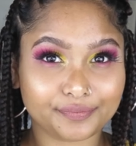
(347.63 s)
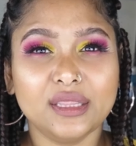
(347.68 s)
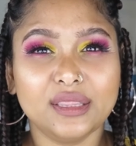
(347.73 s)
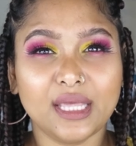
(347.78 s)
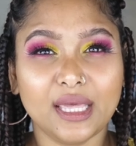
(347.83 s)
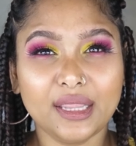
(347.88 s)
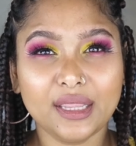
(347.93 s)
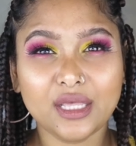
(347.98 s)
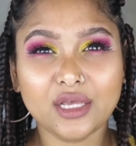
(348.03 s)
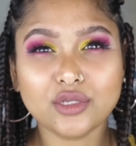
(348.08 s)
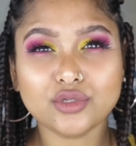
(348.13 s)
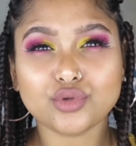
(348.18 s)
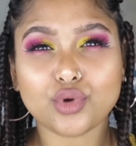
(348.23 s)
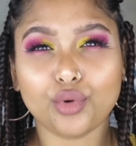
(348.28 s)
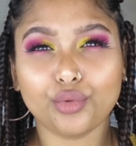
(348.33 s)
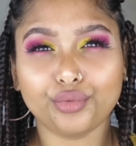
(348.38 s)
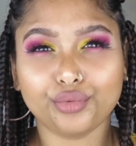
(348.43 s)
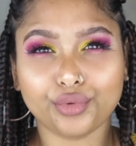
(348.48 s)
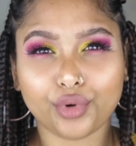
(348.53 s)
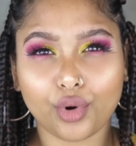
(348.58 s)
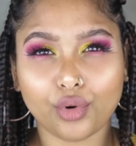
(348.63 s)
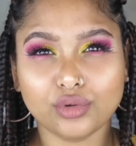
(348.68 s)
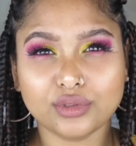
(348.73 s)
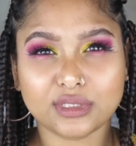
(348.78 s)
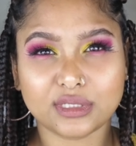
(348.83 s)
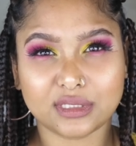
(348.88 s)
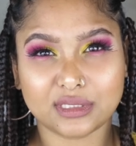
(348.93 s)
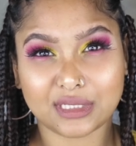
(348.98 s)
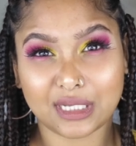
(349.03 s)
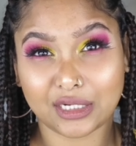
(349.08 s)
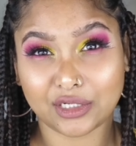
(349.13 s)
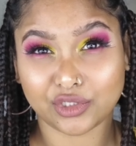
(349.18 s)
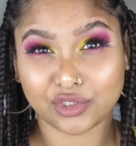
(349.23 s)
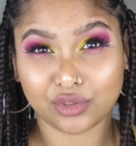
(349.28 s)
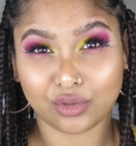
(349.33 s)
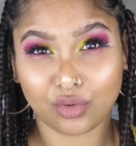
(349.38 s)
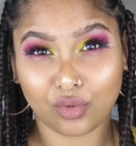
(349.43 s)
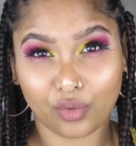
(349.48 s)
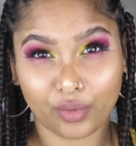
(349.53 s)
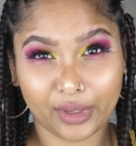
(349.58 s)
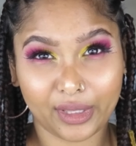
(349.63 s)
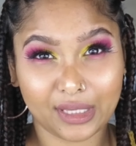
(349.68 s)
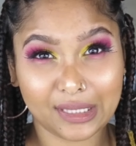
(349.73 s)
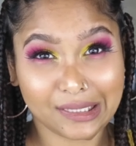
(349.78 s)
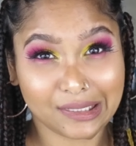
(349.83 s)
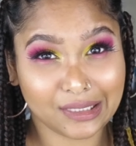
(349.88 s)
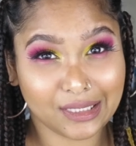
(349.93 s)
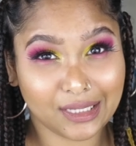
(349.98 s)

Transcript: Then there's rose essential oil in